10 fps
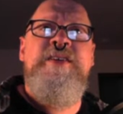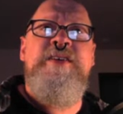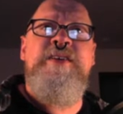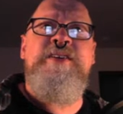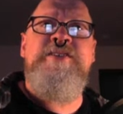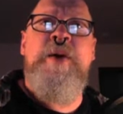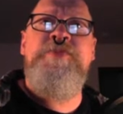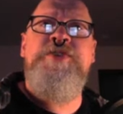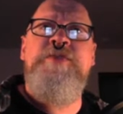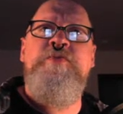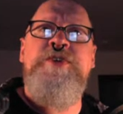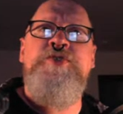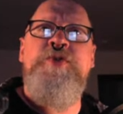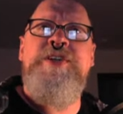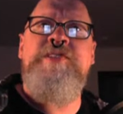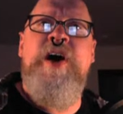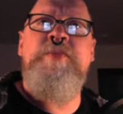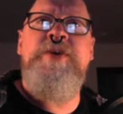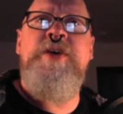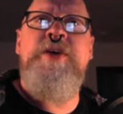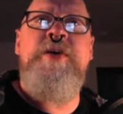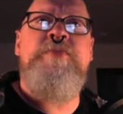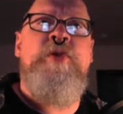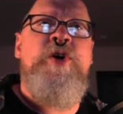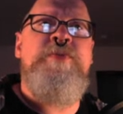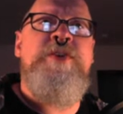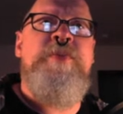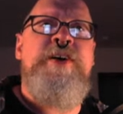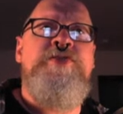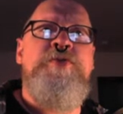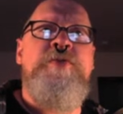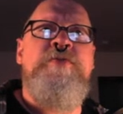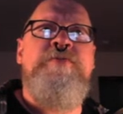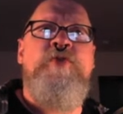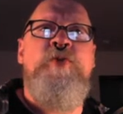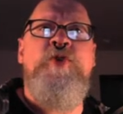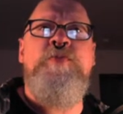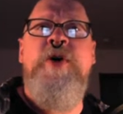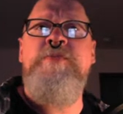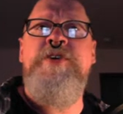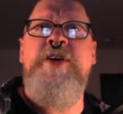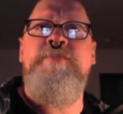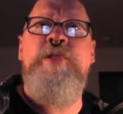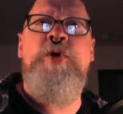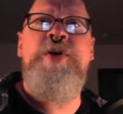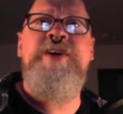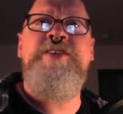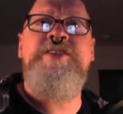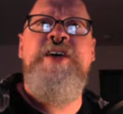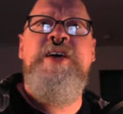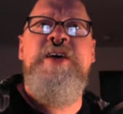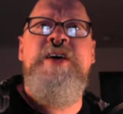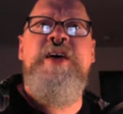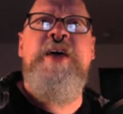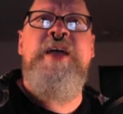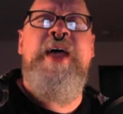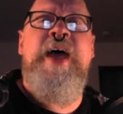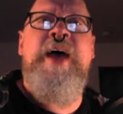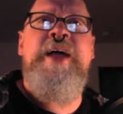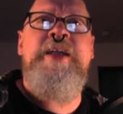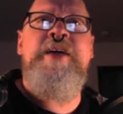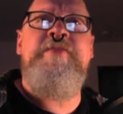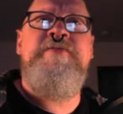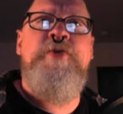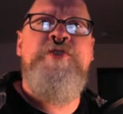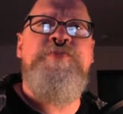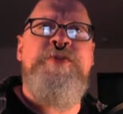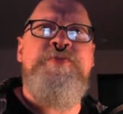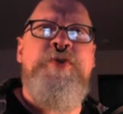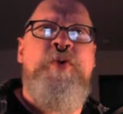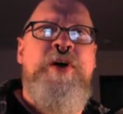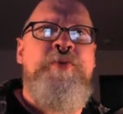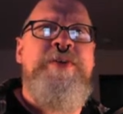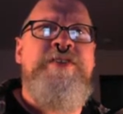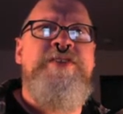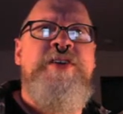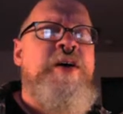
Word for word: exemption restrict lobbying employment by certain former public employees, and add enforcement requirements.